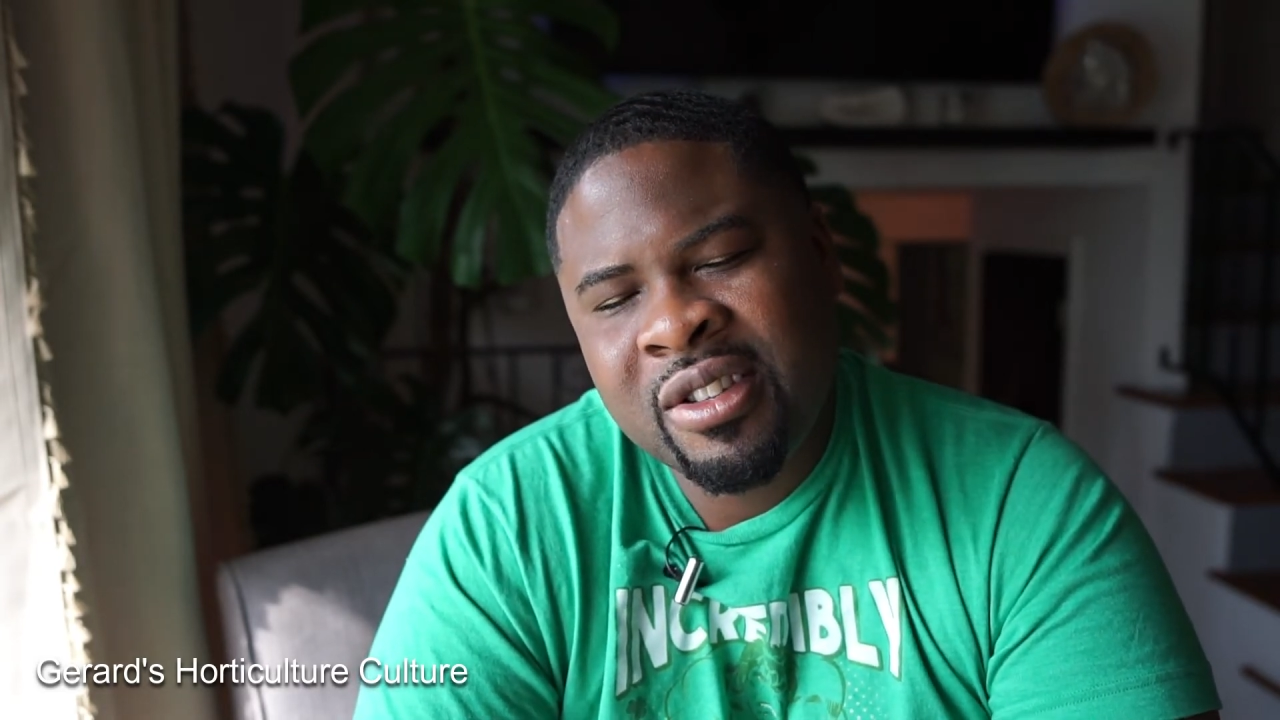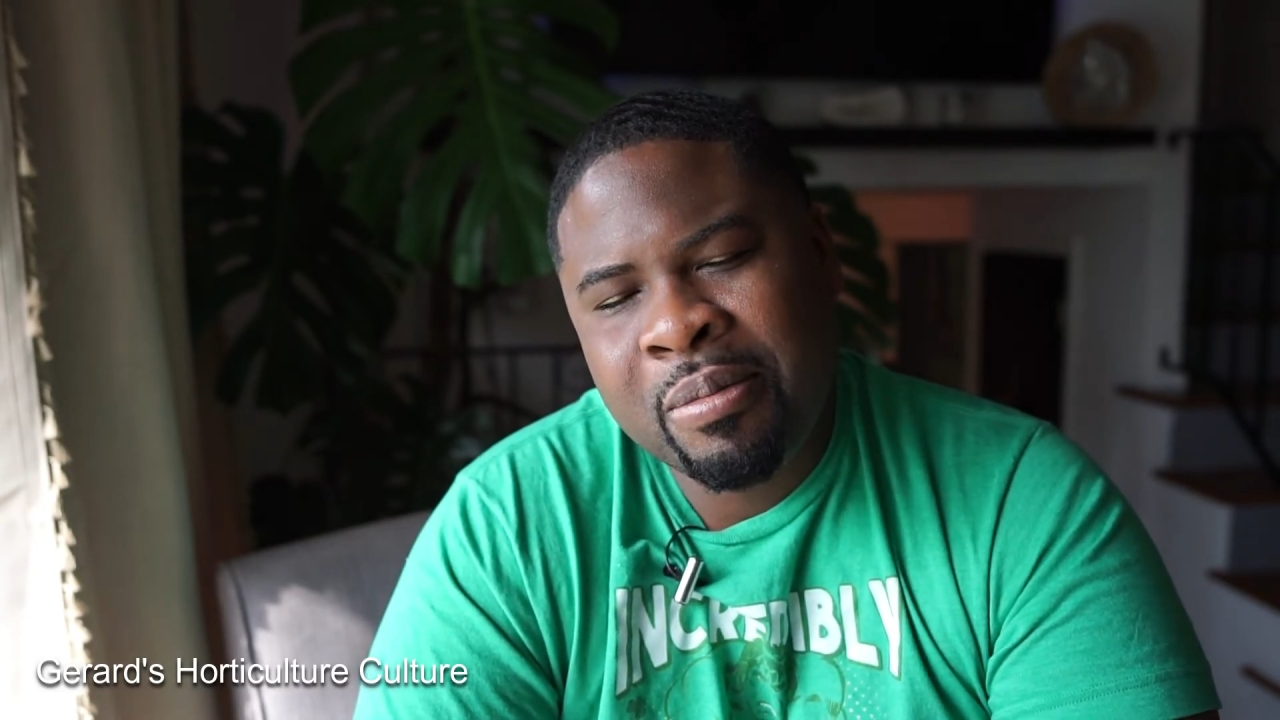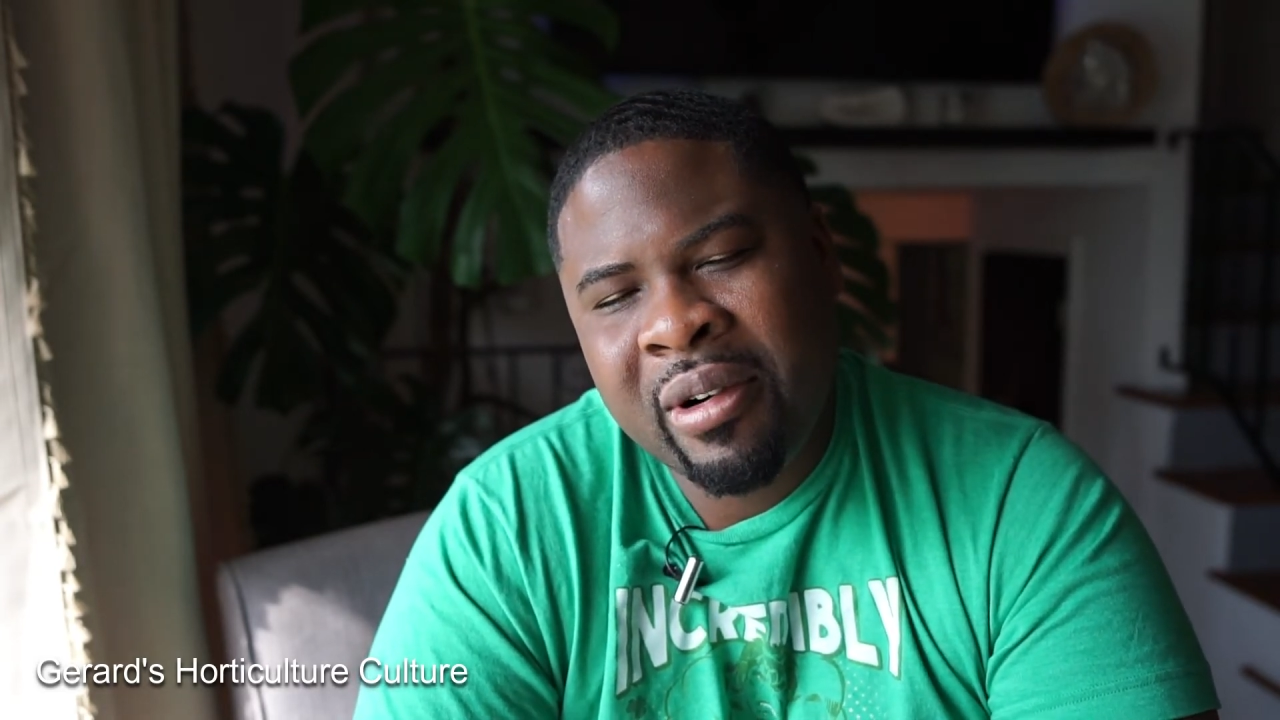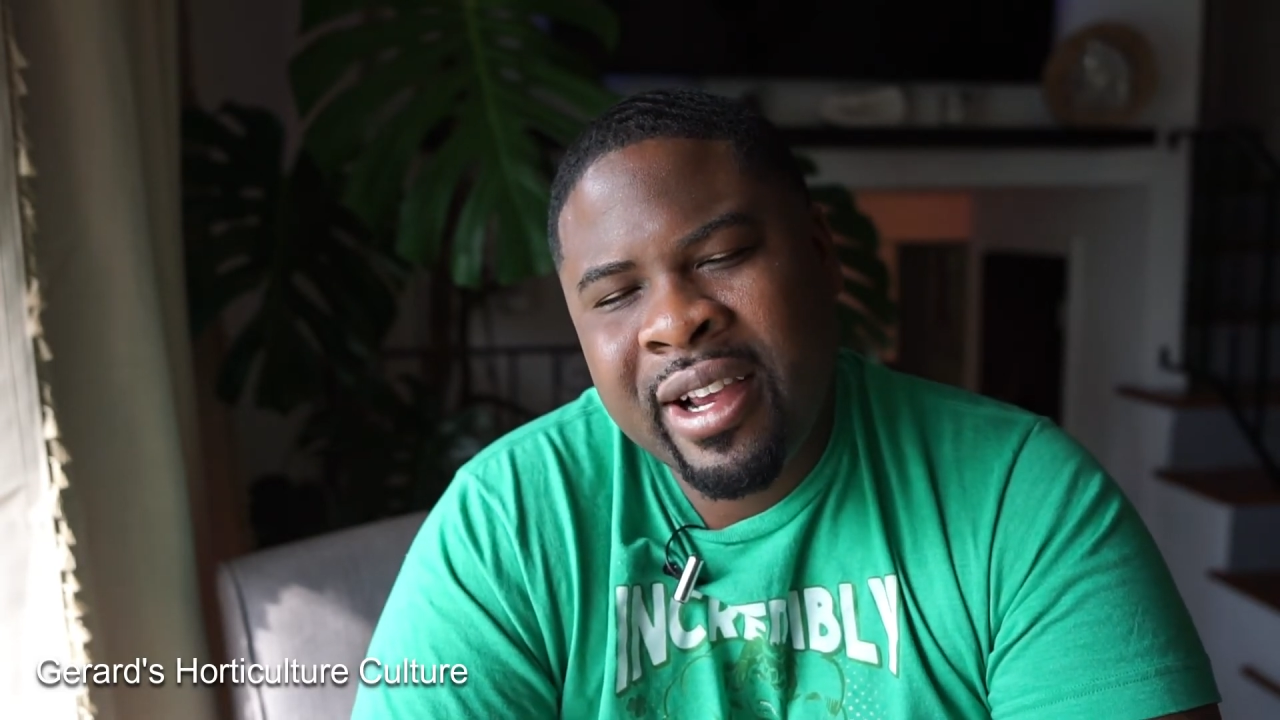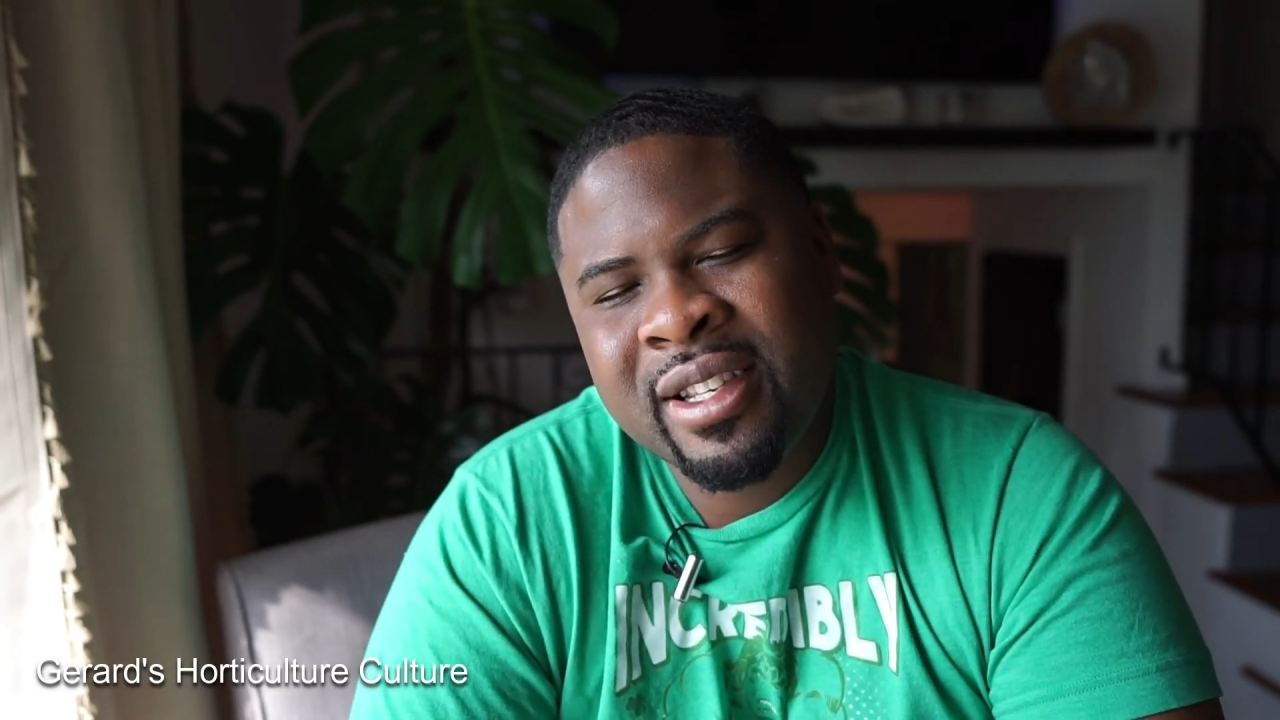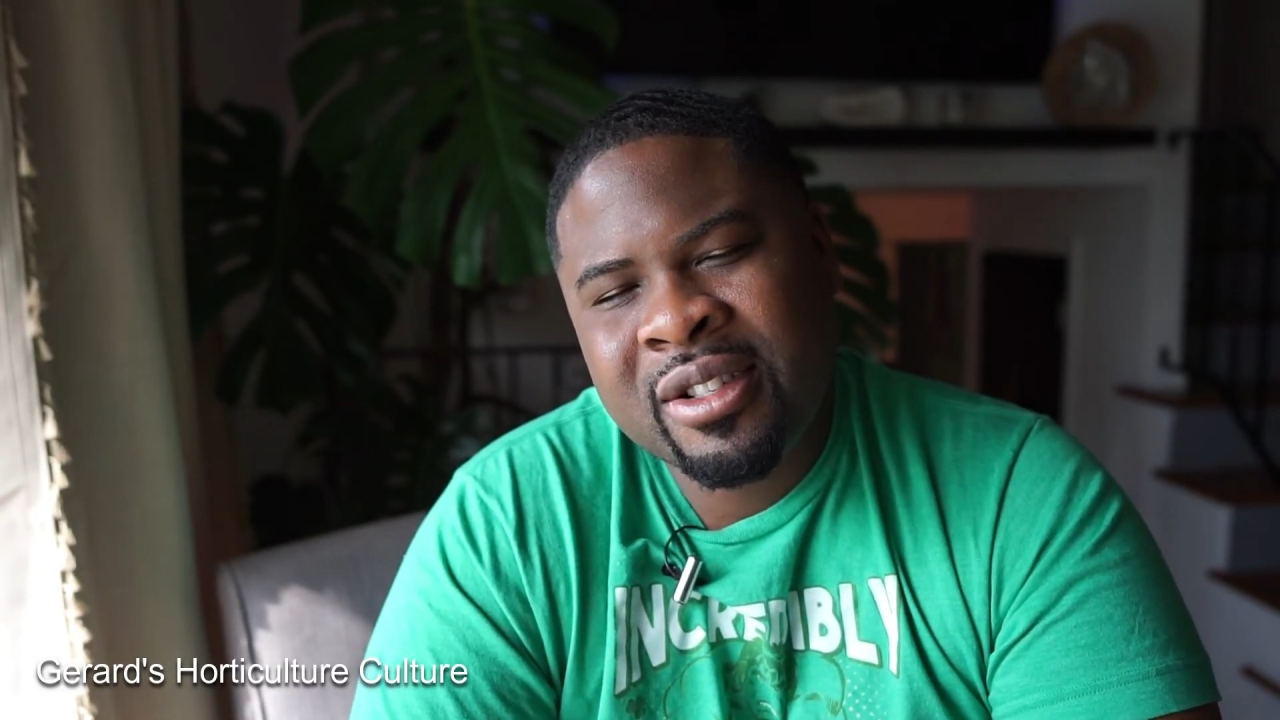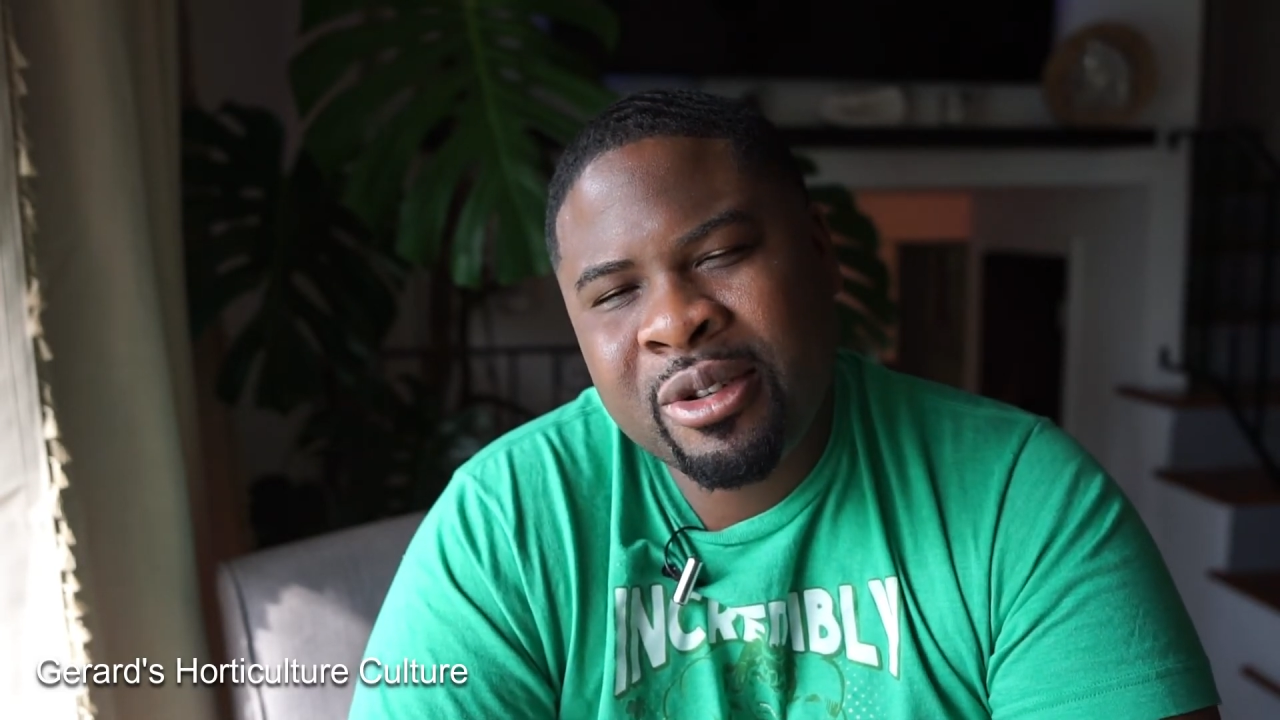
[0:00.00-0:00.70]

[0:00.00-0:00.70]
the prices